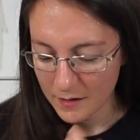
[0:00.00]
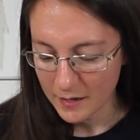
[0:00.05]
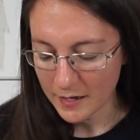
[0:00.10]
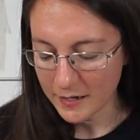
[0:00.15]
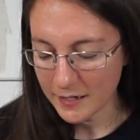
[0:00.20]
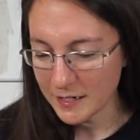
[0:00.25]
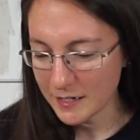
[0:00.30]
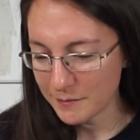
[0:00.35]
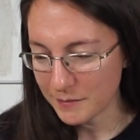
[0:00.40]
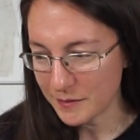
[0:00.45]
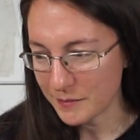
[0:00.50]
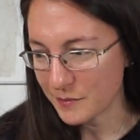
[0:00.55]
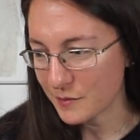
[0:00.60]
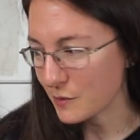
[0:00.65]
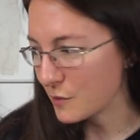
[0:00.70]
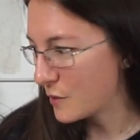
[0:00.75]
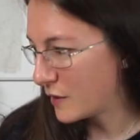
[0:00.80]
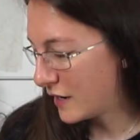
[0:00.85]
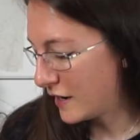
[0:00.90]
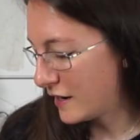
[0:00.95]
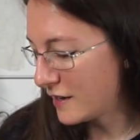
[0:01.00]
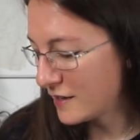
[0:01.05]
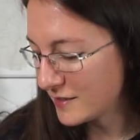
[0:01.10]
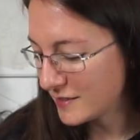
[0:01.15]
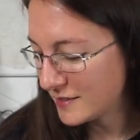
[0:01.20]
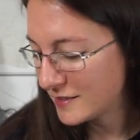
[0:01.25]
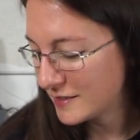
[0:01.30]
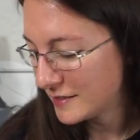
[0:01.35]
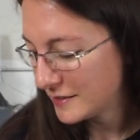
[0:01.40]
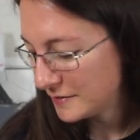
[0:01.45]
I need to be more
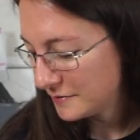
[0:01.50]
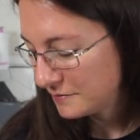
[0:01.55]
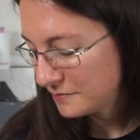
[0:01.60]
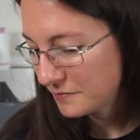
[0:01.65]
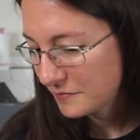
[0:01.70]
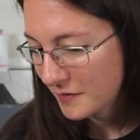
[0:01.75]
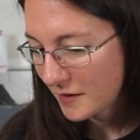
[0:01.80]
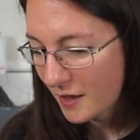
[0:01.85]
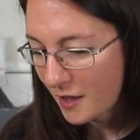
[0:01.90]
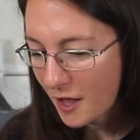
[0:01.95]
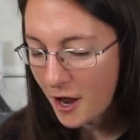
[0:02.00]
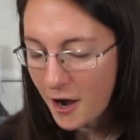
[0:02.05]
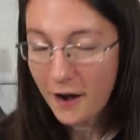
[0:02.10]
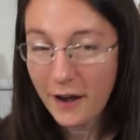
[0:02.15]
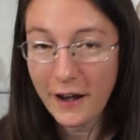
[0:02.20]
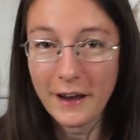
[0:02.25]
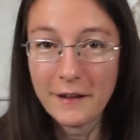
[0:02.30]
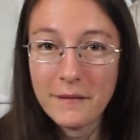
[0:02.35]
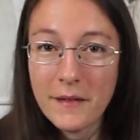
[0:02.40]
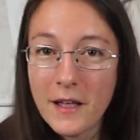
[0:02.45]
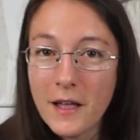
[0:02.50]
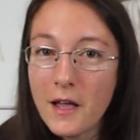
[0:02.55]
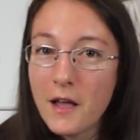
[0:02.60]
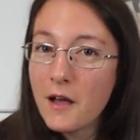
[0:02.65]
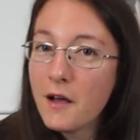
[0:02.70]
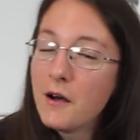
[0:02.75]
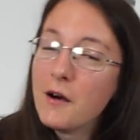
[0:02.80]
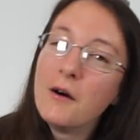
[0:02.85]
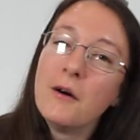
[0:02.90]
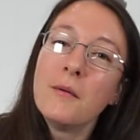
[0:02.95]
organized. Alright.
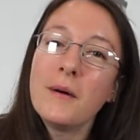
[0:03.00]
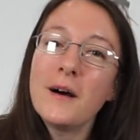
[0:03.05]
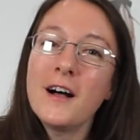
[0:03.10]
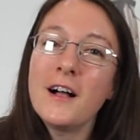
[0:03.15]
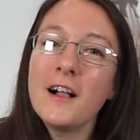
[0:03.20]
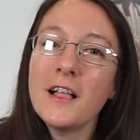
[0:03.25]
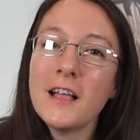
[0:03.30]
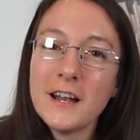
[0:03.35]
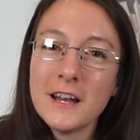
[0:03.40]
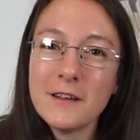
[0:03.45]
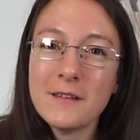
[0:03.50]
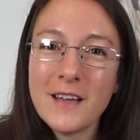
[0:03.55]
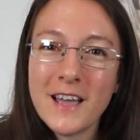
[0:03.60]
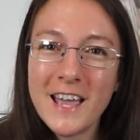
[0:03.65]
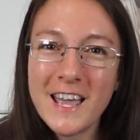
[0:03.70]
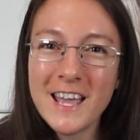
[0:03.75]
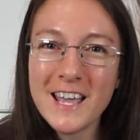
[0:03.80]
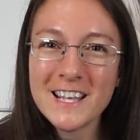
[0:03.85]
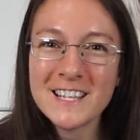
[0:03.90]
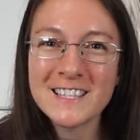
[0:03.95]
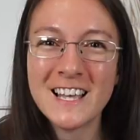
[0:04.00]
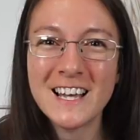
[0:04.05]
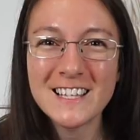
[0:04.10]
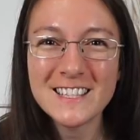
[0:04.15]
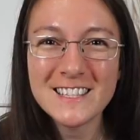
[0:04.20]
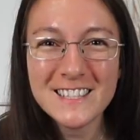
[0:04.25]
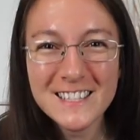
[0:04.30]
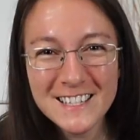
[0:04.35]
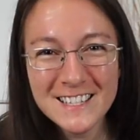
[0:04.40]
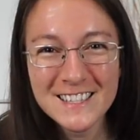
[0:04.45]
Well, anyways,
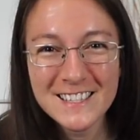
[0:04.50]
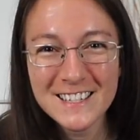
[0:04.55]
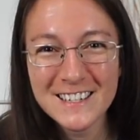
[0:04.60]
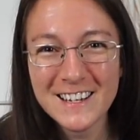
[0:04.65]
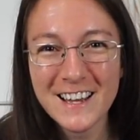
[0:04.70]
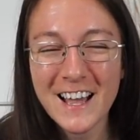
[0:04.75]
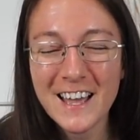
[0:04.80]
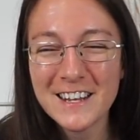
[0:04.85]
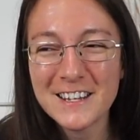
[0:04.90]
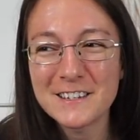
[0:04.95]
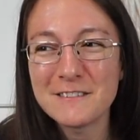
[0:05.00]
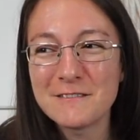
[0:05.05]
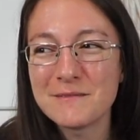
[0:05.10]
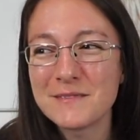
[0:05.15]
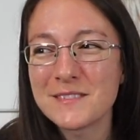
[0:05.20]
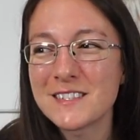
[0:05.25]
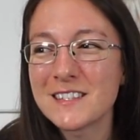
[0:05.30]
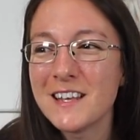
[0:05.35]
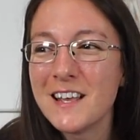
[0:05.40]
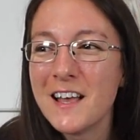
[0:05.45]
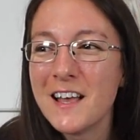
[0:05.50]
that's 16 items.